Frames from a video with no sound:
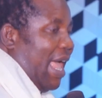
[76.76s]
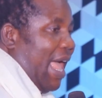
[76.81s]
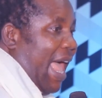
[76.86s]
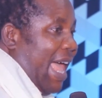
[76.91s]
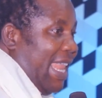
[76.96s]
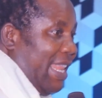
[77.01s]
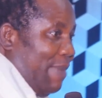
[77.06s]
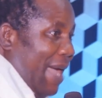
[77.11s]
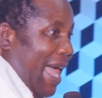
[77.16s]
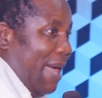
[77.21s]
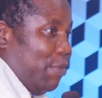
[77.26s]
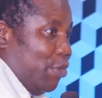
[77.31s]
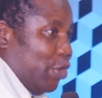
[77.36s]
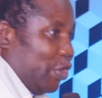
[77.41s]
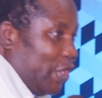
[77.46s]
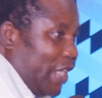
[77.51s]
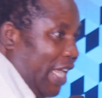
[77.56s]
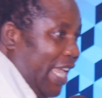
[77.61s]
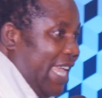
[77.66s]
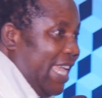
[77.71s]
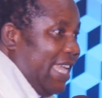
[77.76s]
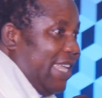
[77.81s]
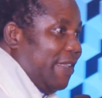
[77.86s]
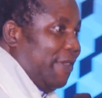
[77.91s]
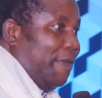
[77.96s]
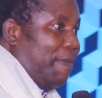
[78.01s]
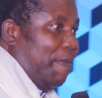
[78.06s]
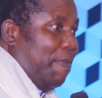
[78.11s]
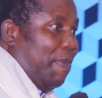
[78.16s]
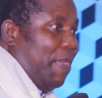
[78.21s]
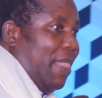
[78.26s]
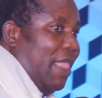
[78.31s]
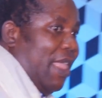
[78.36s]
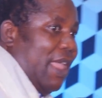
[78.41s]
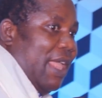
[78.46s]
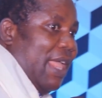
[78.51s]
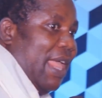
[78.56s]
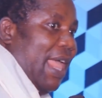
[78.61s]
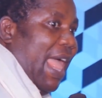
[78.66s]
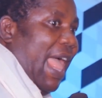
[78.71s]
the Bible says,
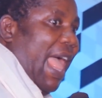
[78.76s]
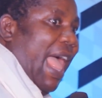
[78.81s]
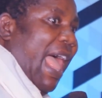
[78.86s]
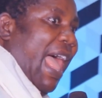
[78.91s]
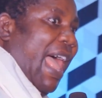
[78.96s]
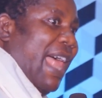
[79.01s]
and